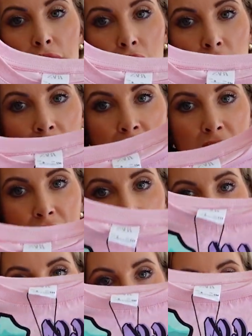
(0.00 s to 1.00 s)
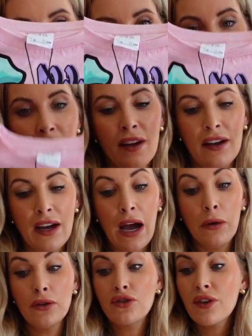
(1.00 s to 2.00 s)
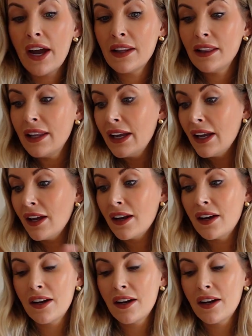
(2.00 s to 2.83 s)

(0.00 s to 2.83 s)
Funky t-shirt. I'll try and link